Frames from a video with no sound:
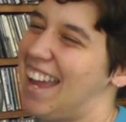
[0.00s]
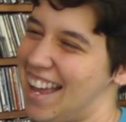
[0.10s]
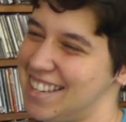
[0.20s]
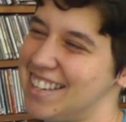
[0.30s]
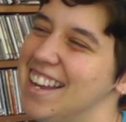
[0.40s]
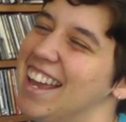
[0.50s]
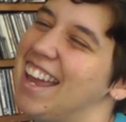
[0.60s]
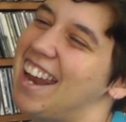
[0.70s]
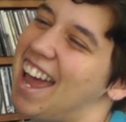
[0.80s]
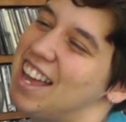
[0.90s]
Yes,
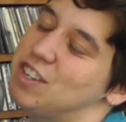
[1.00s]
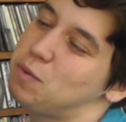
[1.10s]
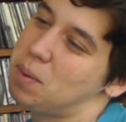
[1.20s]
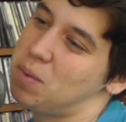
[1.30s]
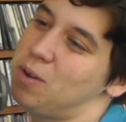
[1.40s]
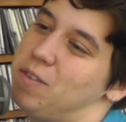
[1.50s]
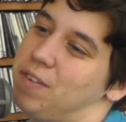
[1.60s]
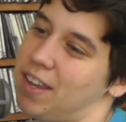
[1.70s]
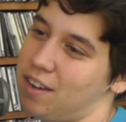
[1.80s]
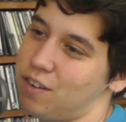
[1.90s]
and as we move
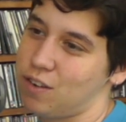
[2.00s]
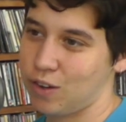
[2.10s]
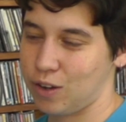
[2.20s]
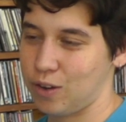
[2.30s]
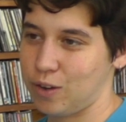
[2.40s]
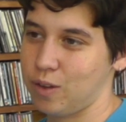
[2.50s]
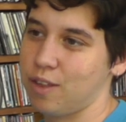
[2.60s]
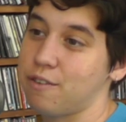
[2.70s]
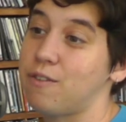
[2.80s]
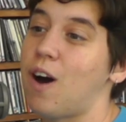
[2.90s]
into
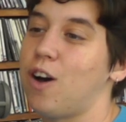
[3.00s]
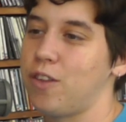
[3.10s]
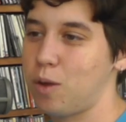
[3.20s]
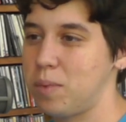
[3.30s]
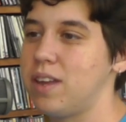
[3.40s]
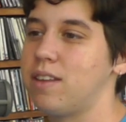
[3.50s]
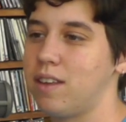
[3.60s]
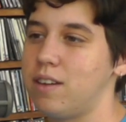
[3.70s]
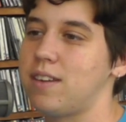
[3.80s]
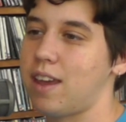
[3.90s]
the fall, they'll be
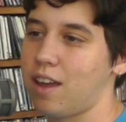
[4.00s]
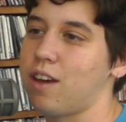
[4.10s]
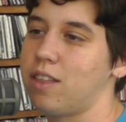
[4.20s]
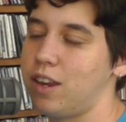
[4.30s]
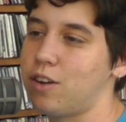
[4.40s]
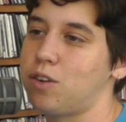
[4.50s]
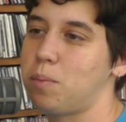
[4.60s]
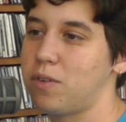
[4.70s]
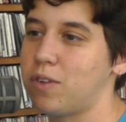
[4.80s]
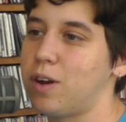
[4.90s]
taking on
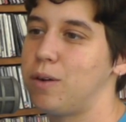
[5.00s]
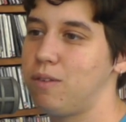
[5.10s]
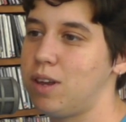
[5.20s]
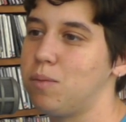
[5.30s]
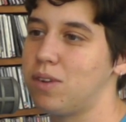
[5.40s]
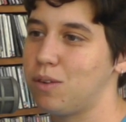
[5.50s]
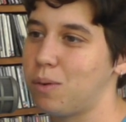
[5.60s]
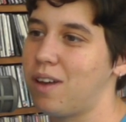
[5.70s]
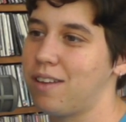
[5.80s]
leadership of their own teams as well.